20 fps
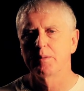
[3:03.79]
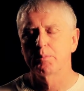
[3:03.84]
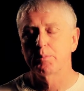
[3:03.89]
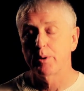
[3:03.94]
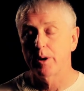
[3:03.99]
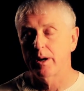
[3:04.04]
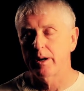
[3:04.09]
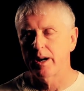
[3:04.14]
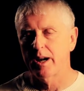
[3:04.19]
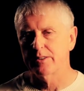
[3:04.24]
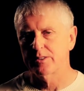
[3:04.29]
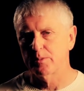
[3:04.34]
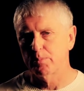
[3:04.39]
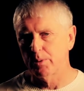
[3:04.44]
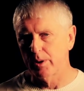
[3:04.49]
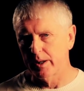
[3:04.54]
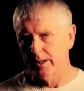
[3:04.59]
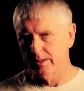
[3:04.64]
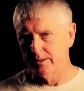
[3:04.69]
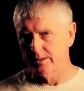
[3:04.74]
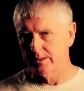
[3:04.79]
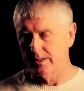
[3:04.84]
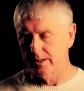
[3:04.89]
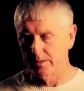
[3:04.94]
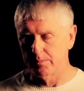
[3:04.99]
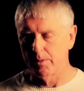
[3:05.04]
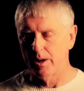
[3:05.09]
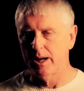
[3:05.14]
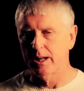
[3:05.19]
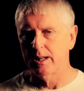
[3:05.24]
Prayer has a place
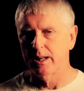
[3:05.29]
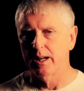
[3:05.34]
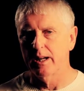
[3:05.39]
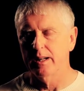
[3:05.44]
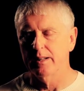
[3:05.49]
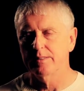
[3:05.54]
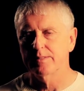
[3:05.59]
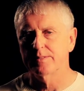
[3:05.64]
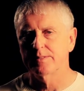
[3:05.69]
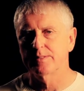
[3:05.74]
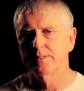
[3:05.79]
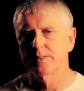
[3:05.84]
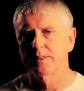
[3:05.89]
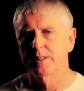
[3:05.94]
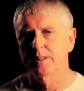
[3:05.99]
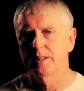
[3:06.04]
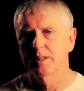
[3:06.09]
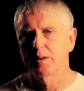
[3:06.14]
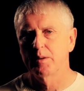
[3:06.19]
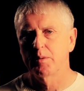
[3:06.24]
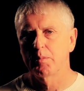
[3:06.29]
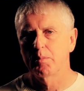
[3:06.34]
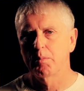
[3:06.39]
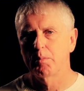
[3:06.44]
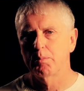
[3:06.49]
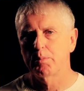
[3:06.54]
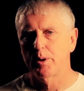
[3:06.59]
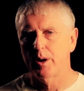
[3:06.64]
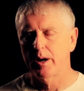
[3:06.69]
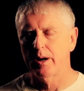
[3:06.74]
in my
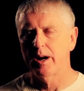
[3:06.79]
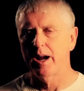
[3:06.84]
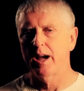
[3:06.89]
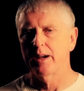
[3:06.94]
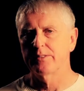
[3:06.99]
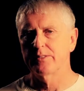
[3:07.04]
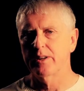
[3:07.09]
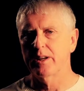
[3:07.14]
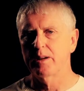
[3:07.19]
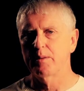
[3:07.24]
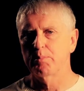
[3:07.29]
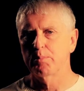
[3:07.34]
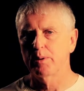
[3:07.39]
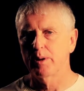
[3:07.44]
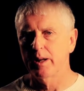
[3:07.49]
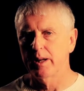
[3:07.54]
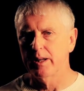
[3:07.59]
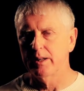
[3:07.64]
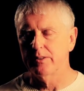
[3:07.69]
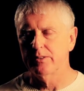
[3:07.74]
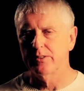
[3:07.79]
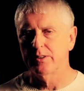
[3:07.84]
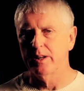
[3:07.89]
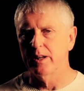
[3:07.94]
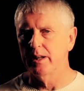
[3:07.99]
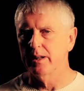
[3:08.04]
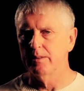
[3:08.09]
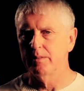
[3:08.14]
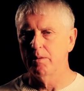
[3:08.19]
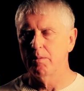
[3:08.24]
life. Prayer has a place
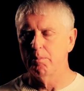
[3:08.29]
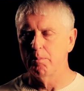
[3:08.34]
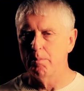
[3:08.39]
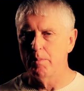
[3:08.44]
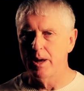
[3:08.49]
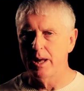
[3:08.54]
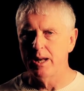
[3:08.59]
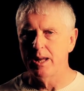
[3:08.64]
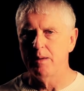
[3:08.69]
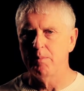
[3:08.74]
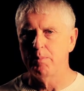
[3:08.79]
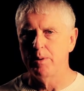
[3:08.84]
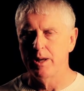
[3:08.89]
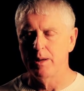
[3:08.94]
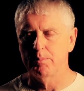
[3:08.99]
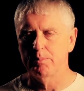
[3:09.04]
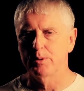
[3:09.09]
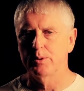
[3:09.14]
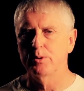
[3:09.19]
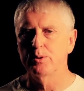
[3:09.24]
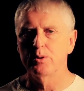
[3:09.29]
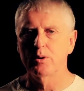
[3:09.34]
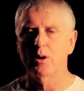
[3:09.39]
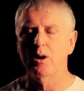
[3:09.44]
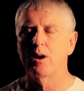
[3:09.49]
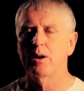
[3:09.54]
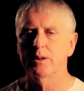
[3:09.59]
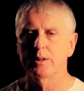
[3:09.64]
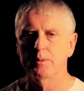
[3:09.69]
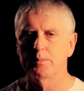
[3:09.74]
in many people who
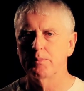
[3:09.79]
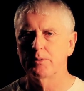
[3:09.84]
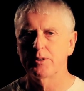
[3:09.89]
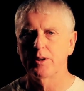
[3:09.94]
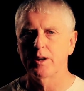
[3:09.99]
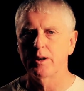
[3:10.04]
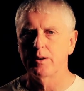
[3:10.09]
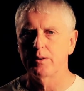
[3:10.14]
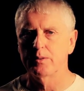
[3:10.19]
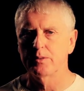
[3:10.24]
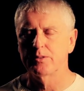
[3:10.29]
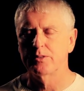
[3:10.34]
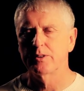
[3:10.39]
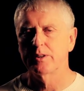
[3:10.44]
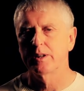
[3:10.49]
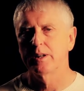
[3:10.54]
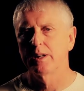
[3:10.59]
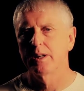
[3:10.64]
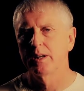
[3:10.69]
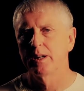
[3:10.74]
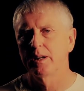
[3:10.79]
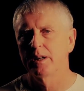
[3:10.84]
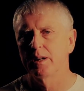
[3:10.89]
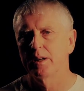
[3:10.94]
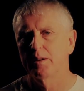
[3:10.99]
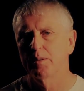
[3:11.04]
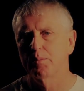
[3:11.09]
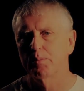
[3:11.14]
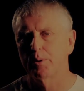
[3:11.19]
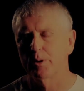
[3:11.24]
call themselves
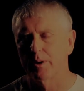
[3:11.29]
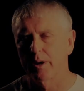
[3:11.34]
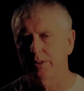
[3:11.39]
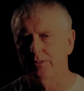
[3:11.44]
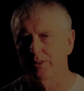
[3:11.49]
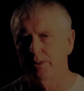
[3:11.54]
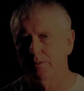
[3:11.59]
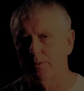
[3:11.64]
progressive